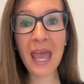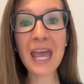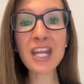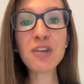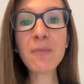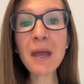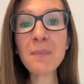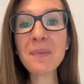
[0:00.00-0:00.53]

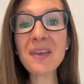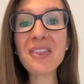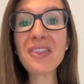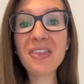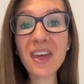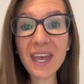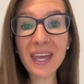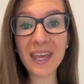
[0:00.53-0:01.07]
And you might be
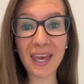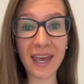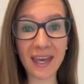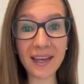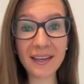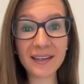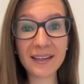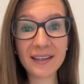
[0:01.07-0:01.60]

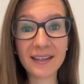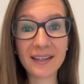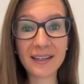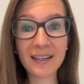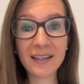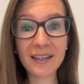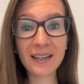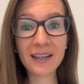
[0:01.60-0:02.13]
thinking,
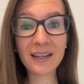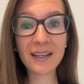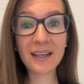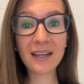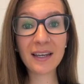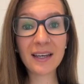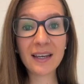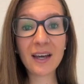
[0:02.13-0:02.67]

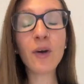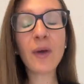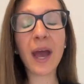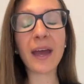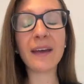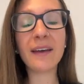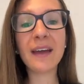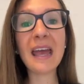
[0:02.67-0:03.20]

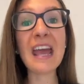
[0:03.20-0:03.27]
okay,